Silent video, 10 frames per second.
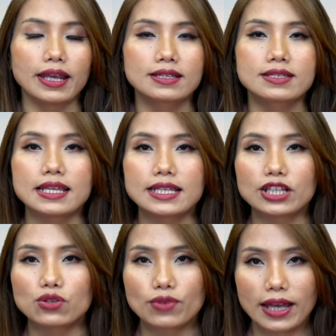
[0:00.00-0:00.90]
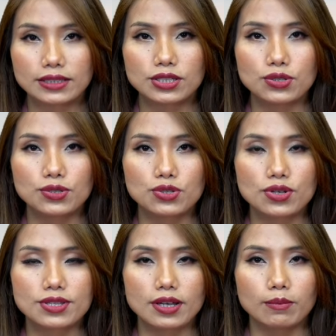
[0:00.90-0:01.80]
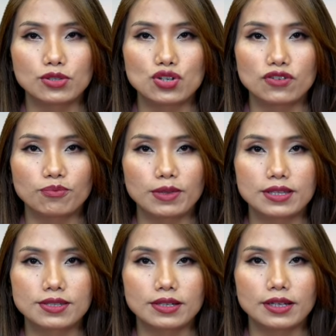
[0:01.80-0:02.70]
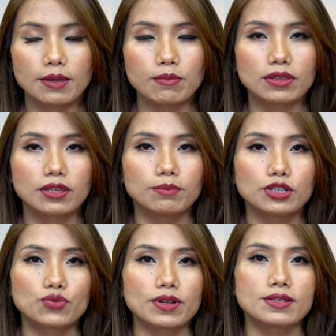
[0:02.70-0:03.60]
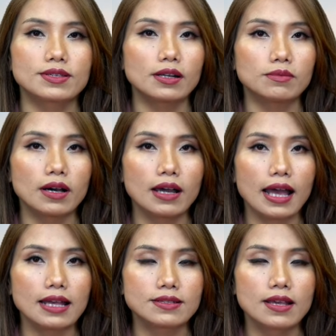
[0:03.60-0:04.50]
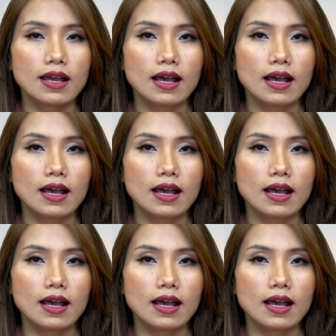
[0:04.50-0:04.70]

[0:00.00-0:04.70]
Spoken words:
extended gratitude to Assam Chief Minister Himanta Biswa Sarma as